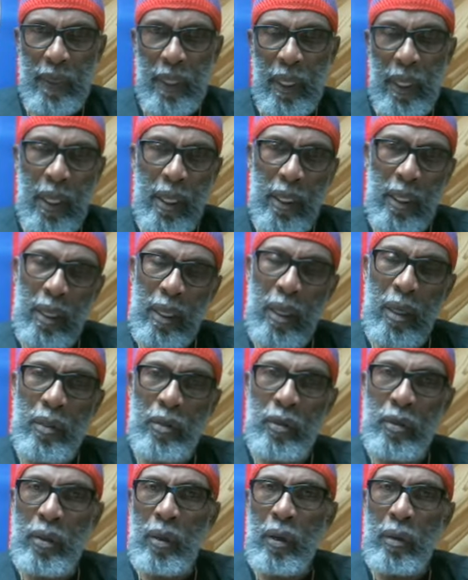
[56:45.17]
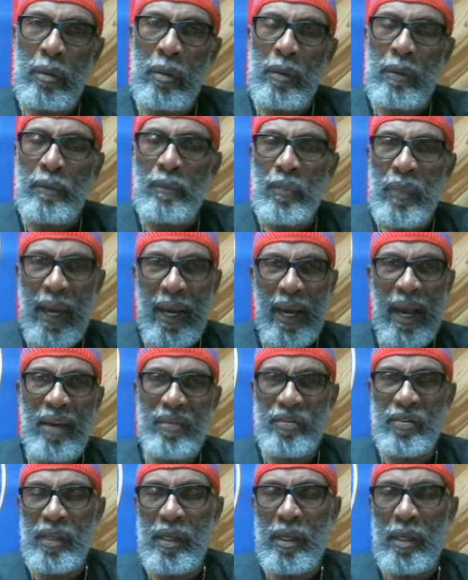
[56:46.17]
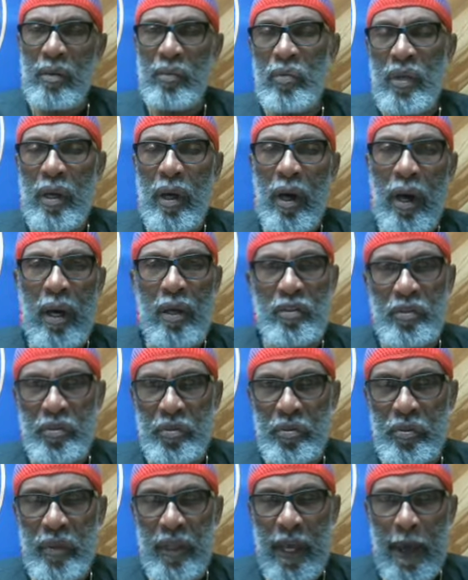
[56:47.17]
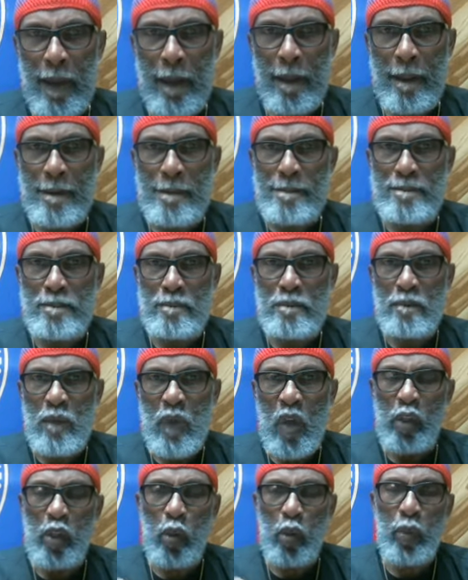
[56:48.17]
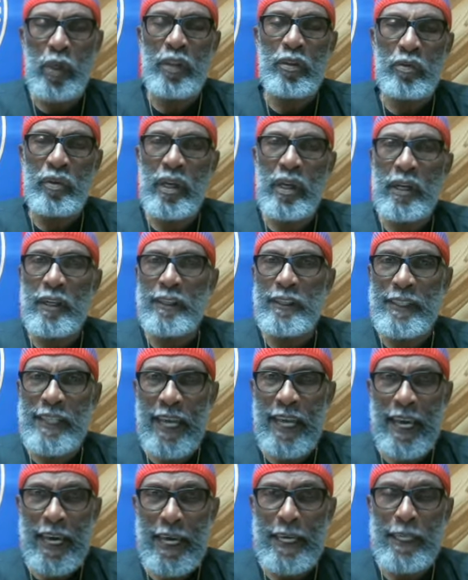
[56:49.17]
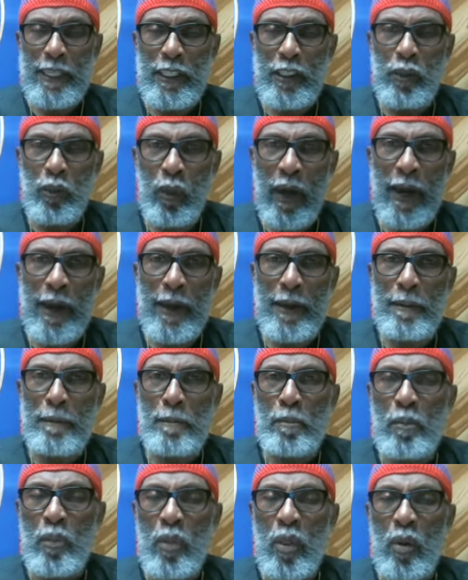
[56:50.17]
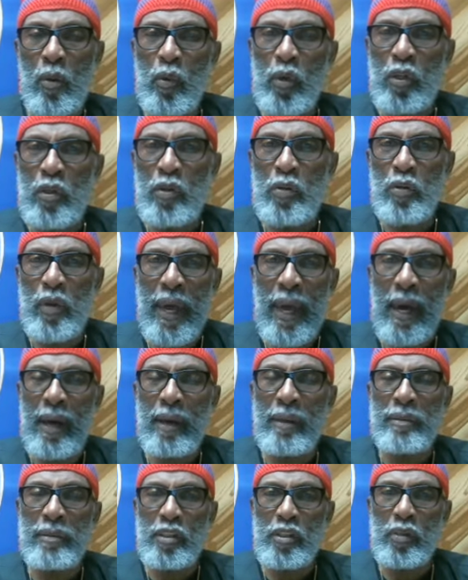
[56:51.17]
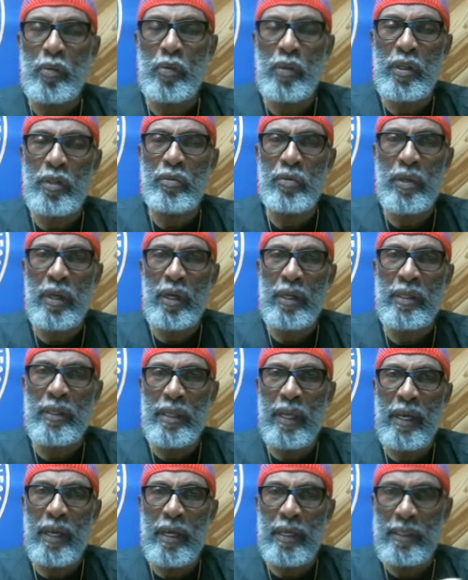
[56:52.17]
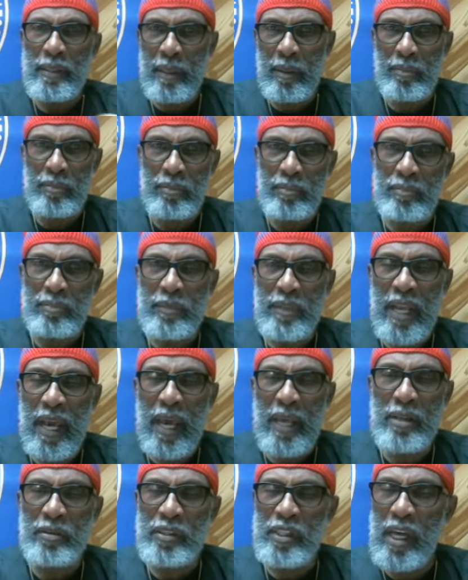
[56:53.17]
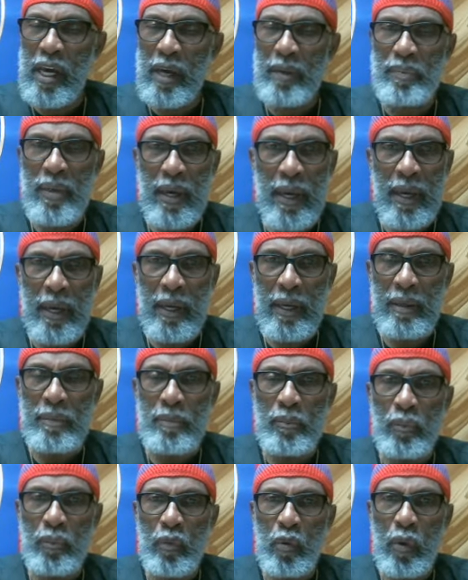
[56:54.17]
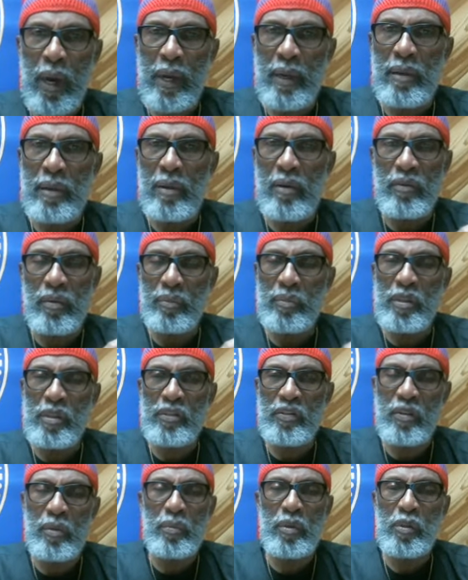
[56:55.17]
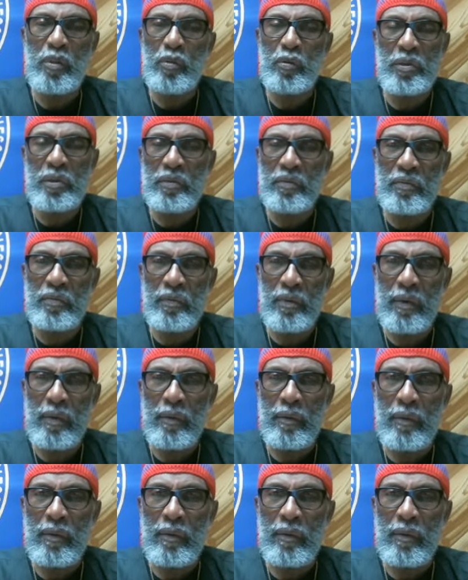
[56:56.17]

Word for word: And again, you know, like I've said in regards to that 2300 days, right? when you count the 2300 days, I'm Daniel chapter 8, right? From December 25th,